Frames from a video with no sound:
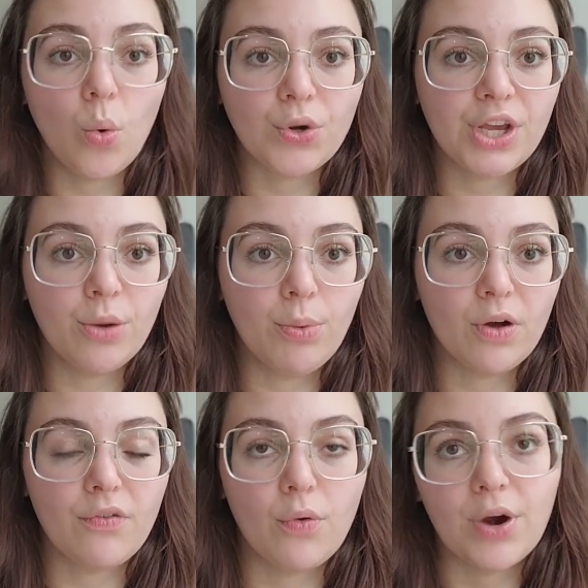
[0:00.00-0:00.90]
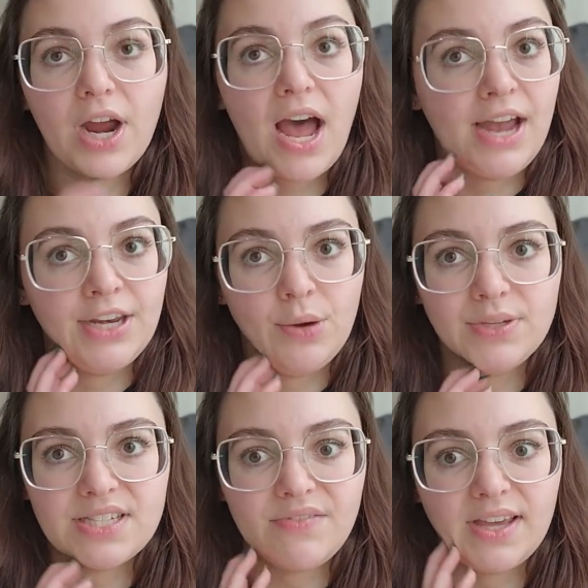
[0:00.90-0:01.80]
audiobook for it I know
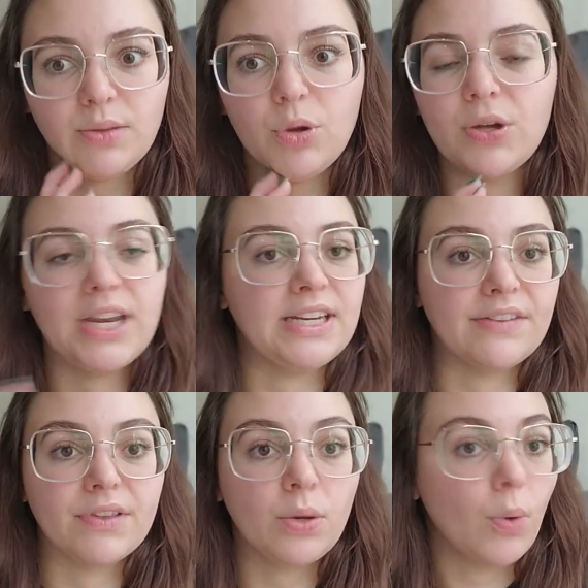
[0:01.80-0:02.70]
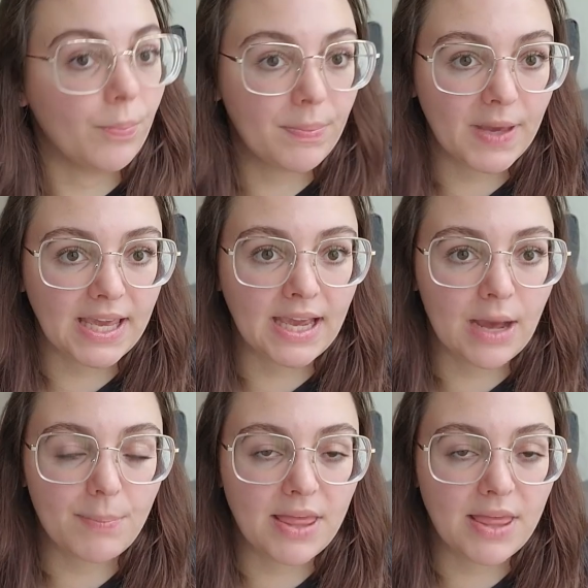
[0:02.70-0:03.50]
it's available and I definitely won't be picking up